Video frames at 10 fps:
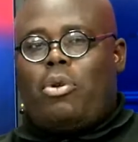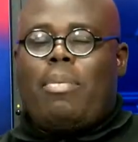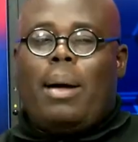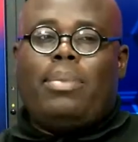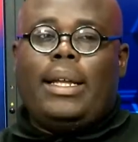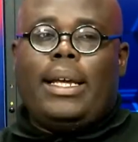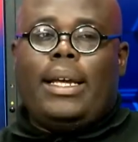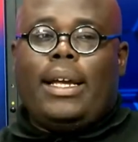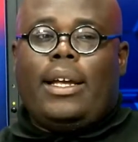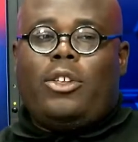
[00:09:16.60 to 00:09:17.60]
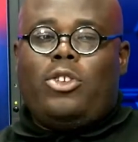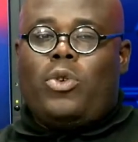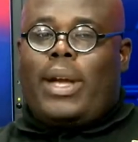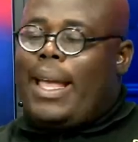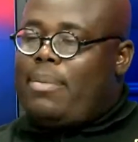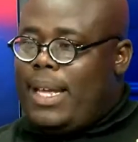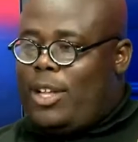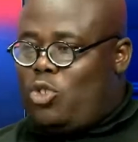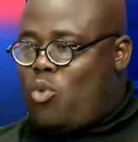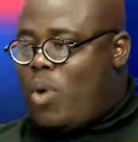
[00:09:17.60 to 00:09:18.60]
probably you came
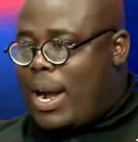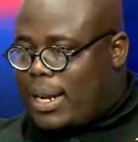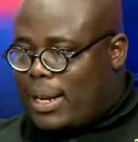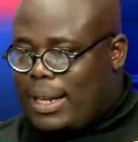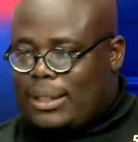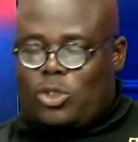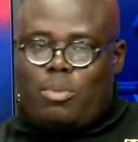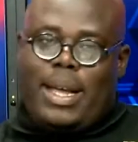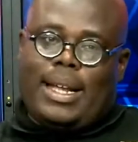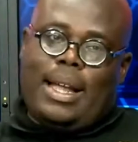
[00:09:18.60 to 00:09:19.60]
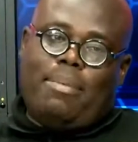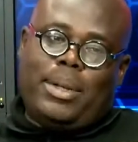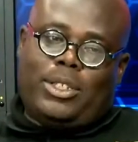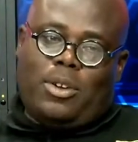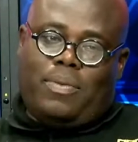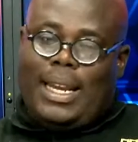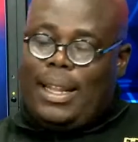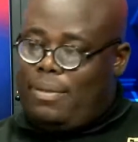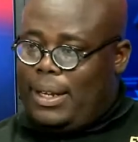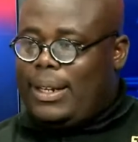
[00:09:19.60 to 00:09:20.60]
here to work and to make a bit of a
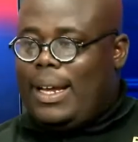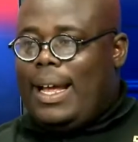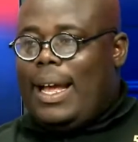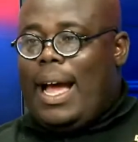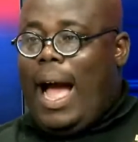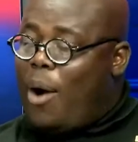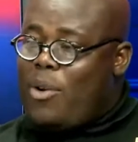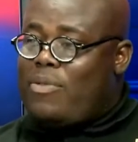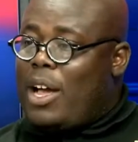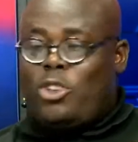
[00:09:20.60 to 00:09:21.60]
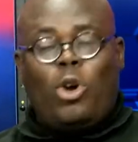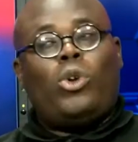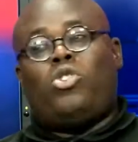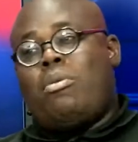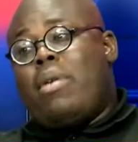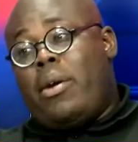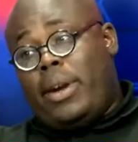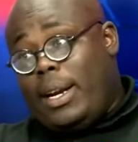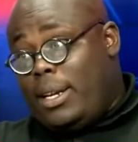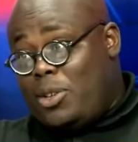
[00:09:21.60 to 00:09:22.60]
living. However, you don't want to be
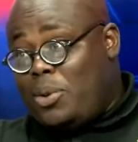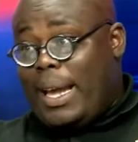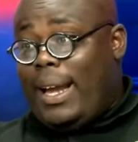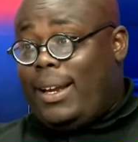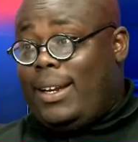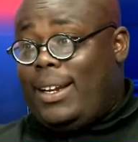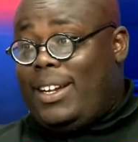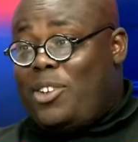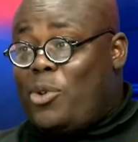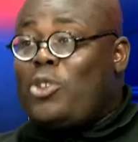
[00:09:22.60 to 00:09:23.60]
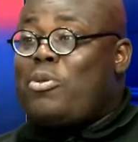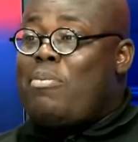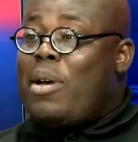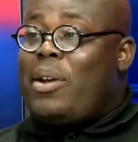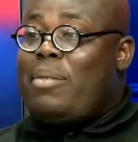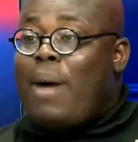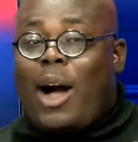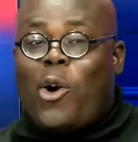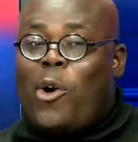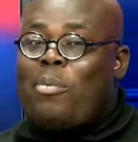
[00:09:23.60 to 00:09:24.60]
buried in the UK. You want to be buried
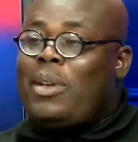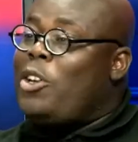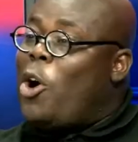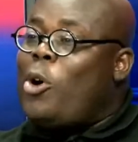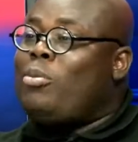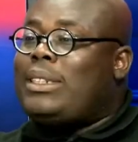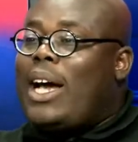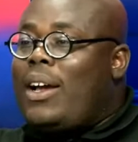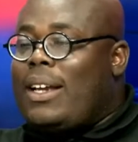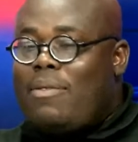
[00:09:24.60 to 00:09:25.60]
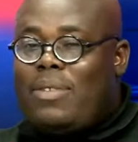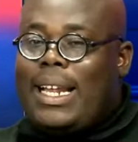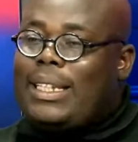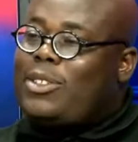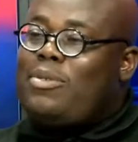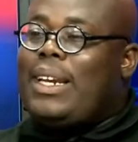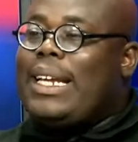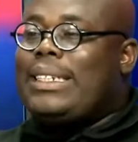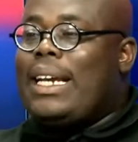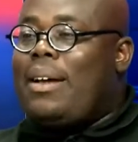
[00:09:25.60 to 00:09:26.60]
back home in your hometown, in a little
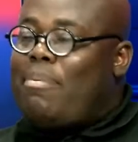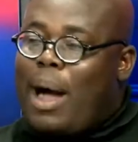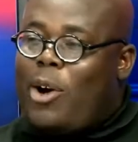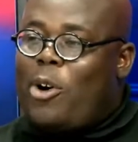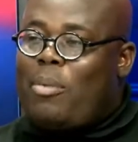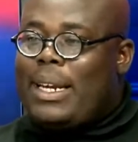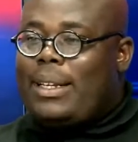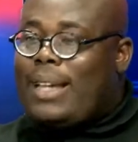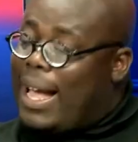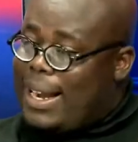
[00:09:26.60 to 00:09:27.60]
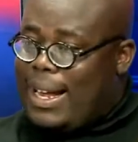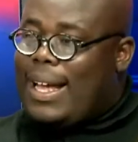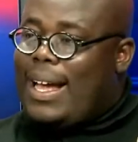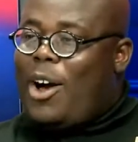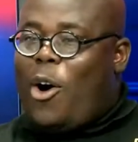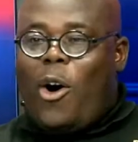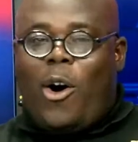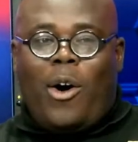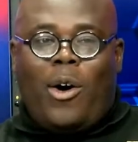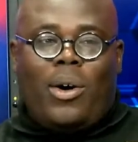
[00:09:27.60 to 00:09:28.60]
village back home in Ghana
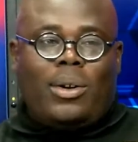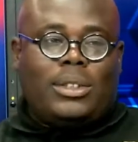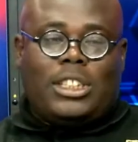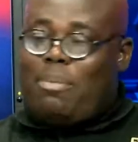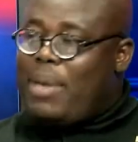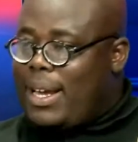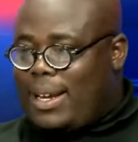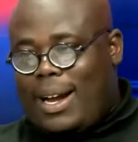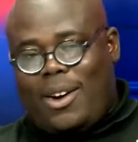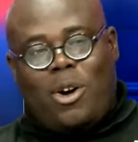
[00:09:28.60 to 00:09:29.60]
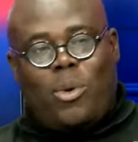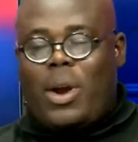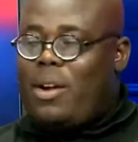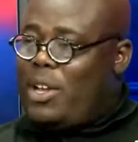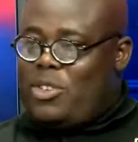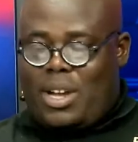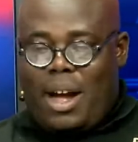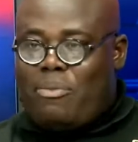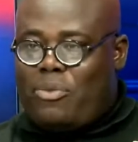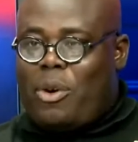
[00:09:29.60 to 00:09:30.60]
or Jamaica or wherever you
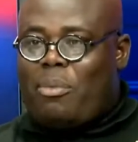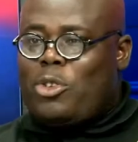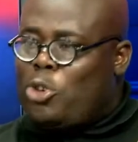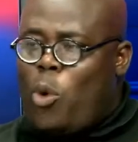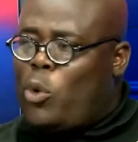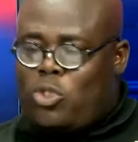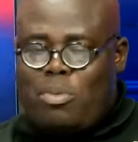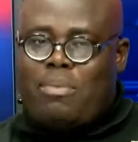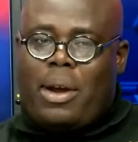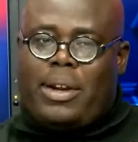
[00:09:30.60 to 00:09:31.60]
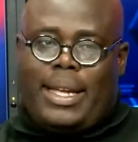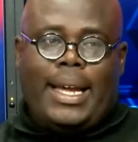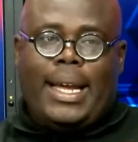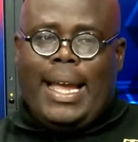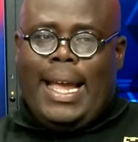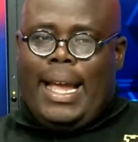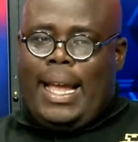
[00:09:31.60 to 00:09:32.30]
come from. You don't want to be buried here.